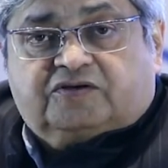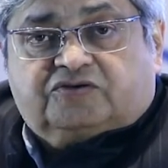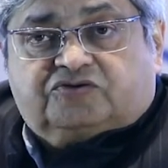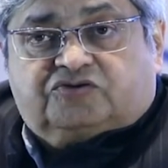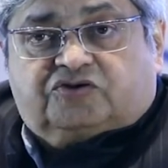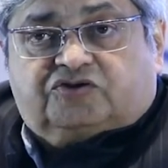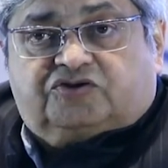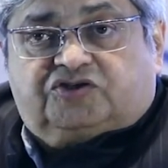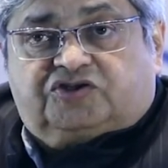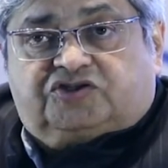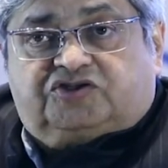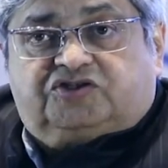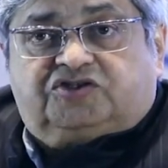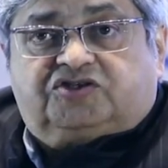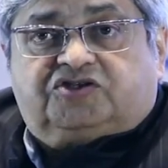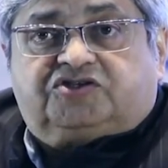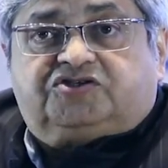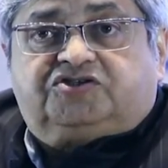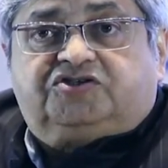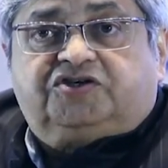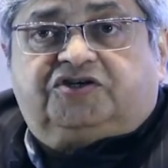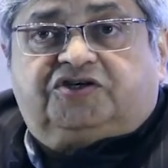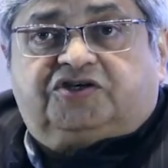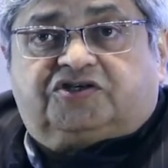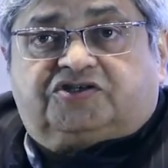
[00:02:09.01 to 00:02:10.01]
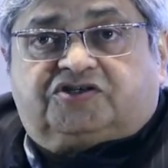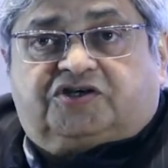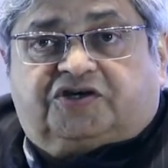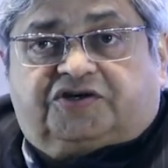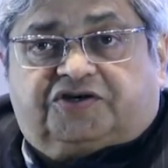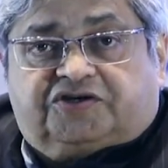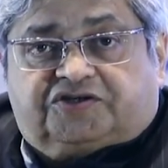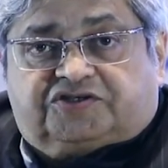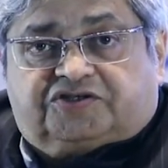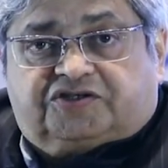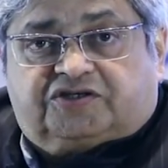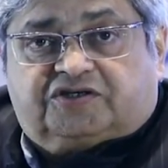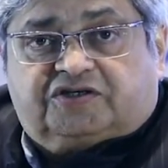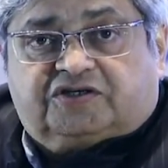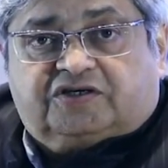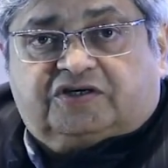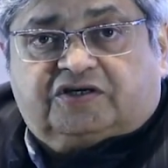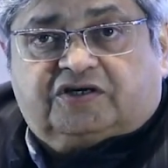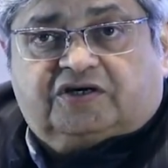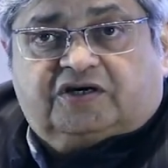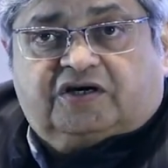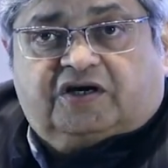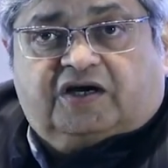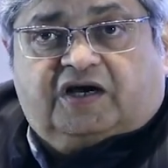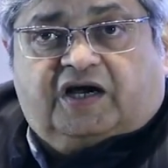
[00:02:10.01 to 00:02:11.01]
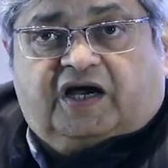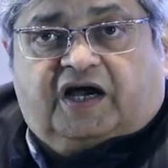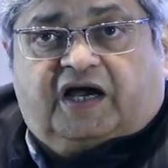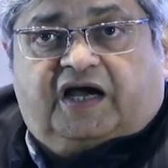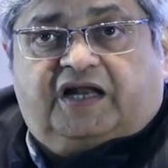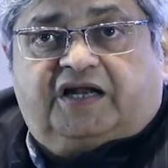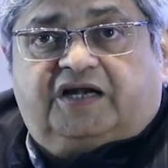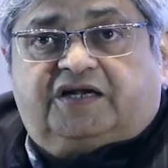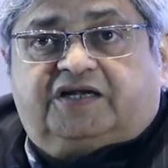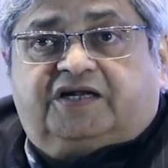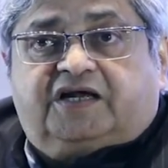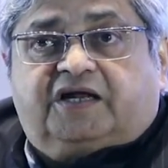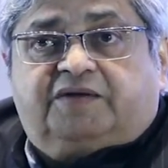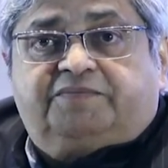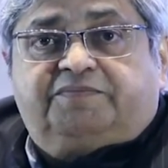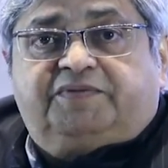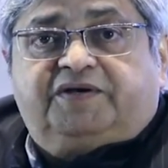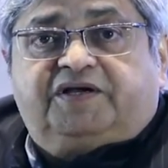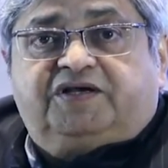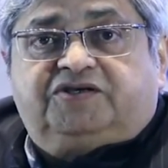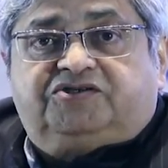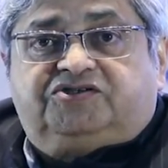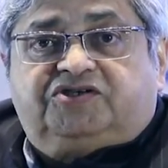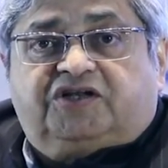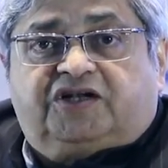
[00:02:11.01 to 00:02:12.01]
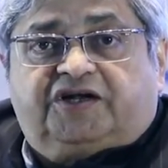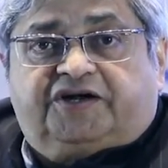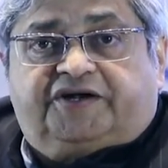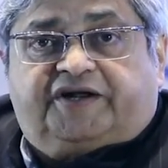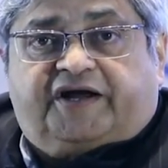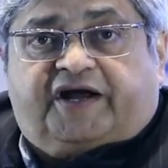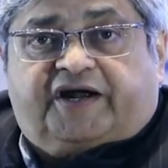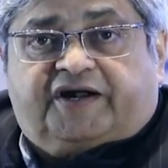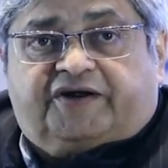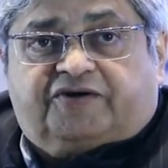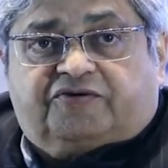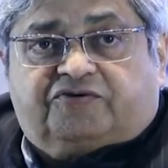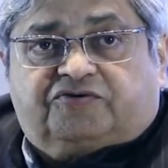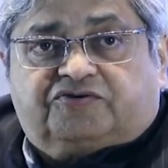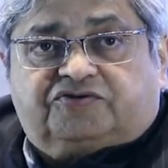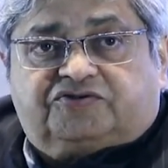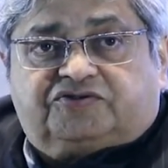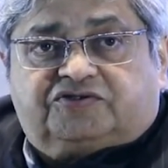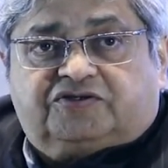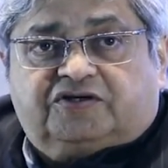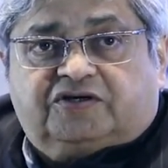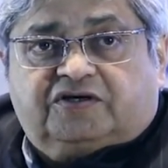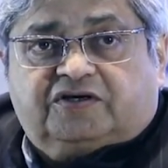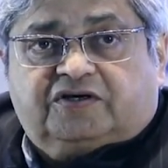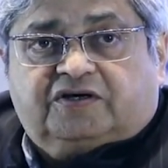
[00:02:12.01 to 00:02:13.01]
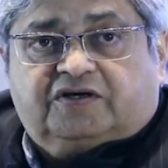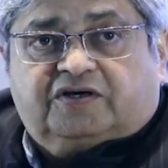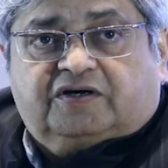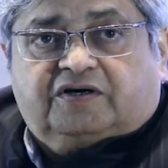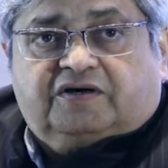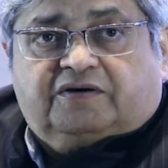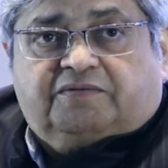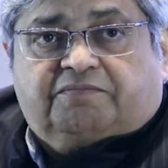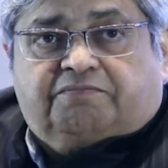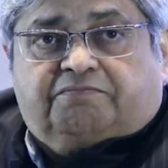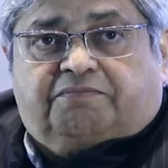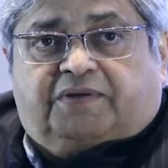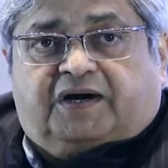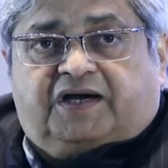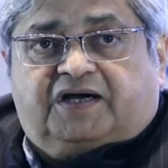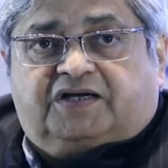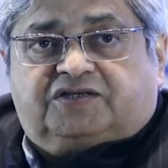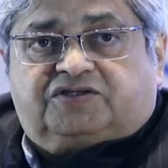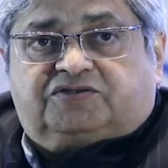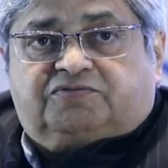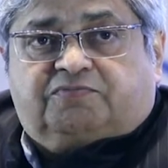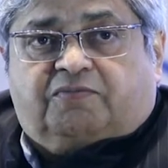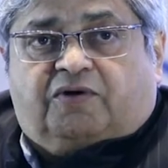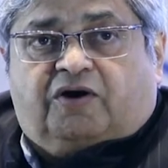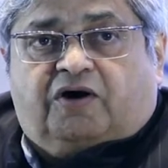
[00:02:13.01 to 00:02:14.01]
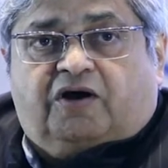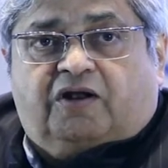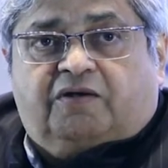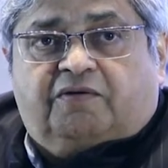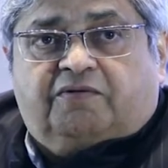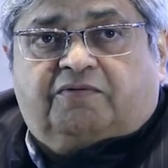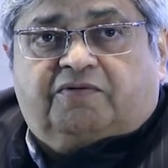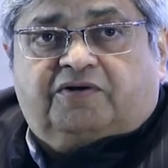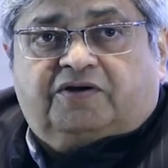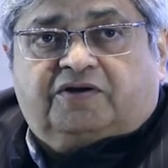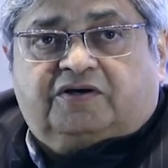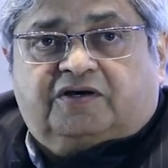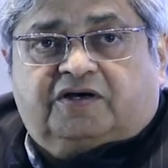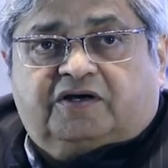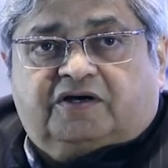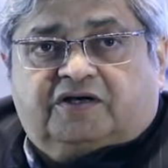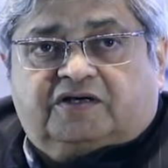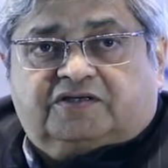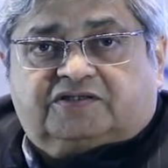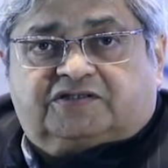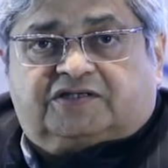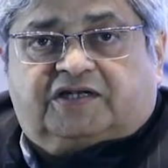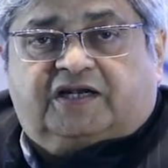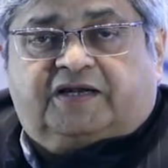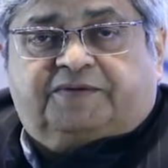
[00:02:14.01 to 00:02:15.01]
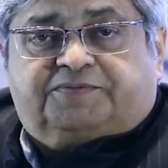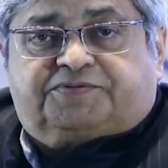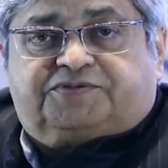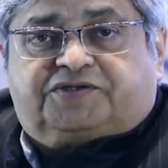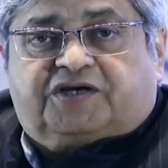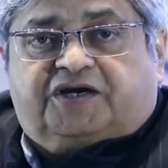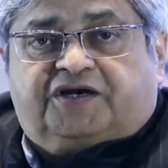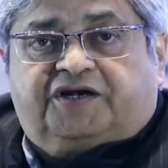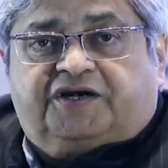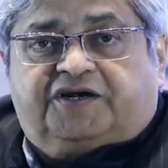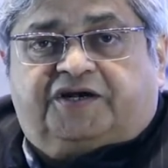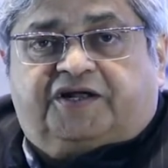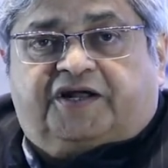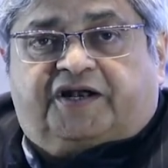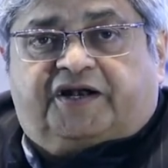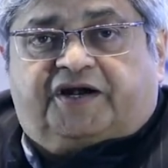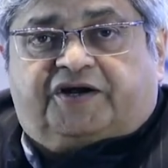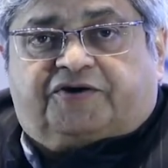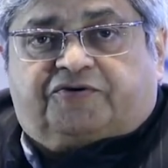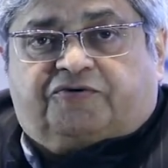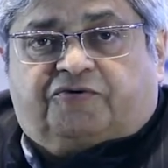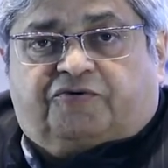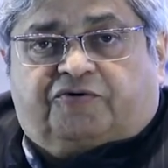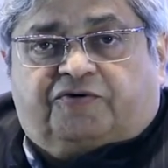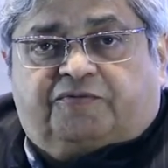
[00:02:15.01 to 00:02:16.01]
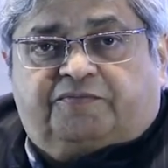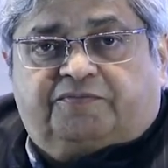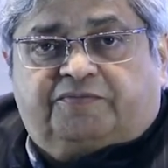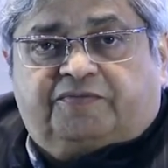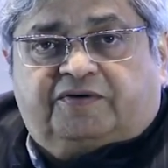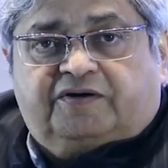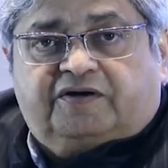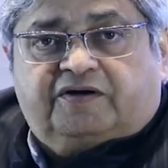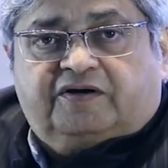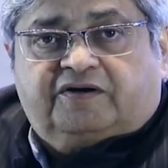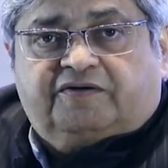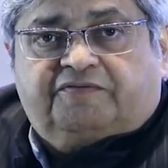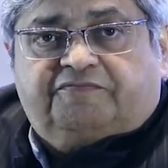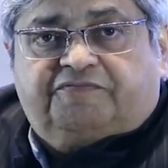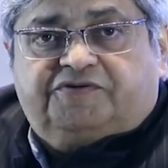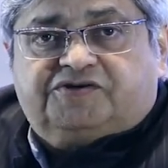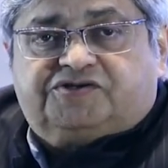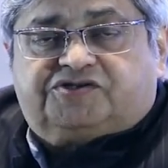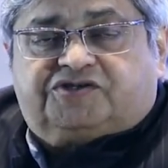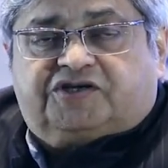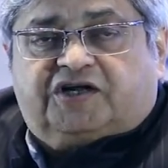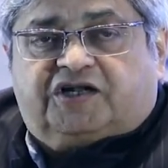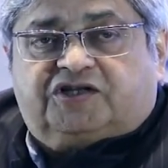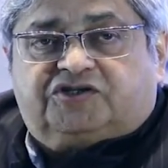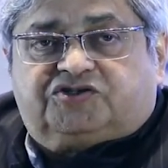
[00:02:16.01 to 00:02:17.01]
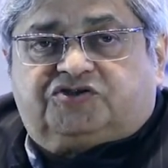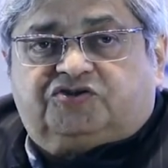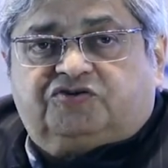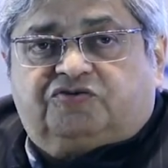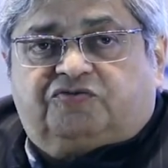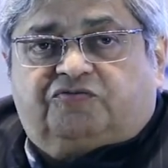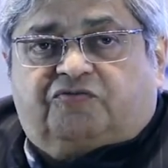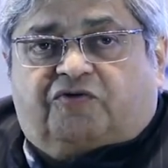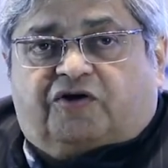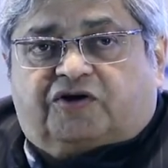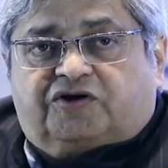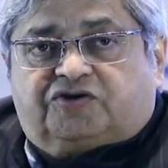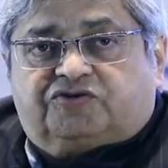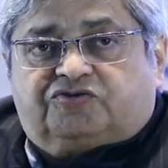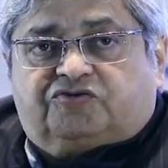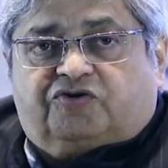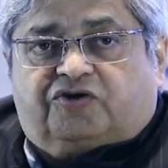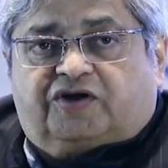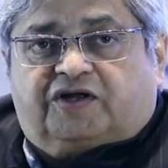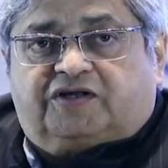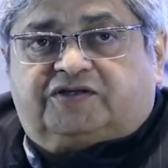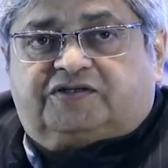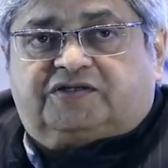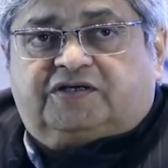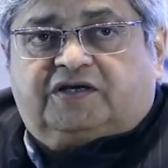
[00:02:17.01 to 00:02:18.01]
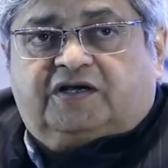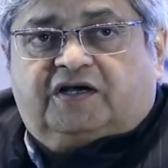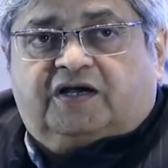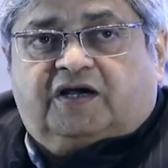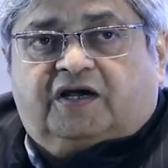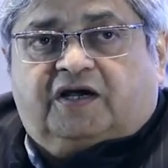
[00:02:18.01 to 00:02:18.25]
So this is a serious condition, and it can be easily diagnosed by a small sleep study done at home, which tells you what is known as